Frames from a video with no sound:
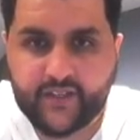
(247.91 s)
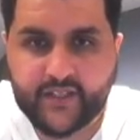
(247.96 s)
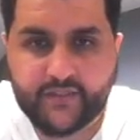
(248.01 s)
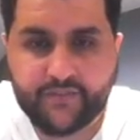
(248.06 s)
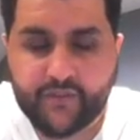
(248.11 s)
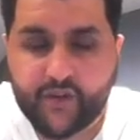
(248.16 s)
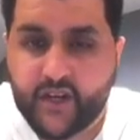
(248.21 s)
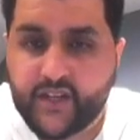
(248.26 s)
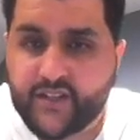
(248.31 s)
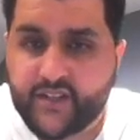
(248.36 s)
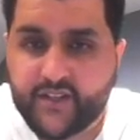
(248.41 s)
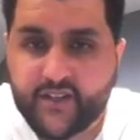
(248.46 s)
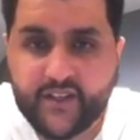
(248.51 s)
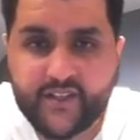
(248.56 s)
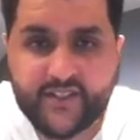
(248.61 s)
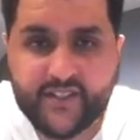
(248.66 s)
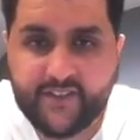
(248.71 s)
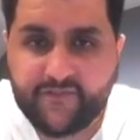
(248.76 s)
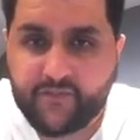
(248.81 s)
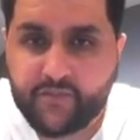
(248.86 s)
His price is only
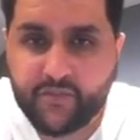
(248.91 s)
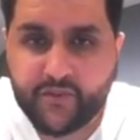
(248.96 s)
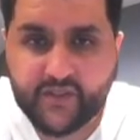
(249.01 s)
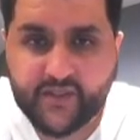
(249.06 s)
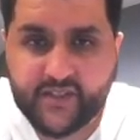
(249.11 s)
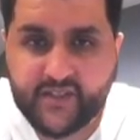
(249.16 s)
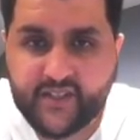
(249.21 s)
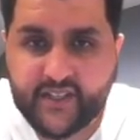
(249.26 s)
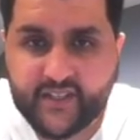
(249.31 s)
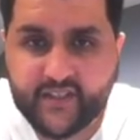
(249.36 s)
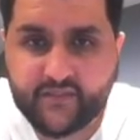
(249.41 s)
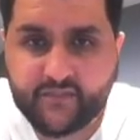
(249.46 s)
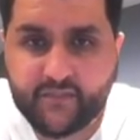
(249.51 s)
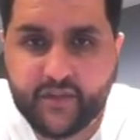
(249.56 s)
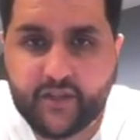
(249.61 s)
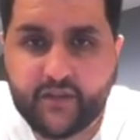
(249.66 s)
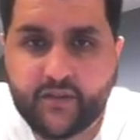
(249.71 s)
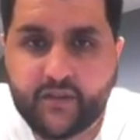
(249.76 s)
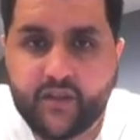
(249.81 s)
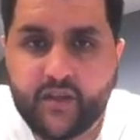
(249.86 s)
7.6
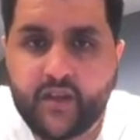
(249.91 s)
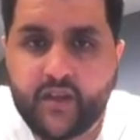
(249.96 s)
mil.